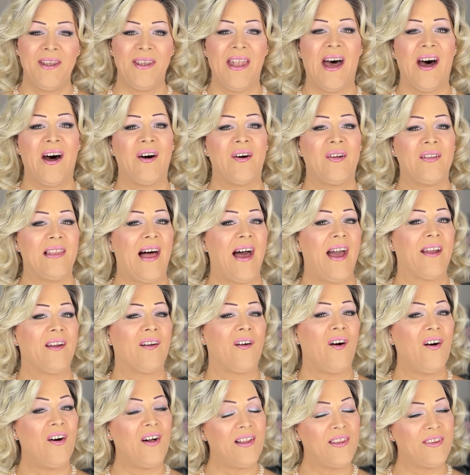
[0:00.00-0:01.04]
Now, like
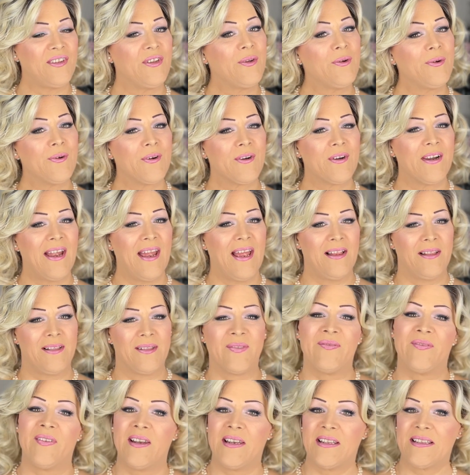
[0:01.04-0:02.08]
all newer
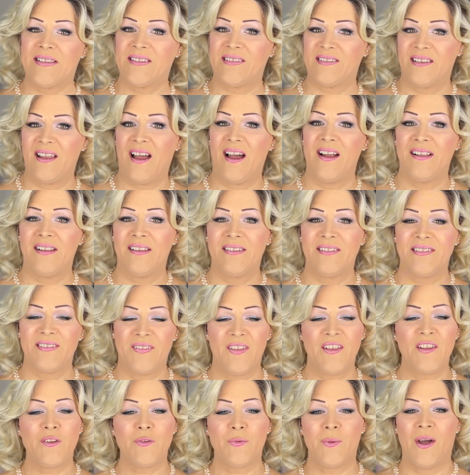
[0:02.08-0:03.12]
Wille styles,
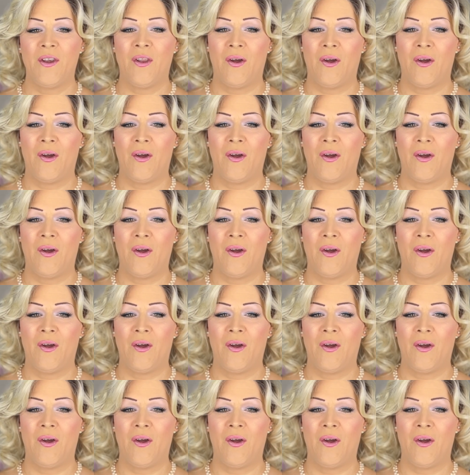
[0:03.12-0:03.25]
this one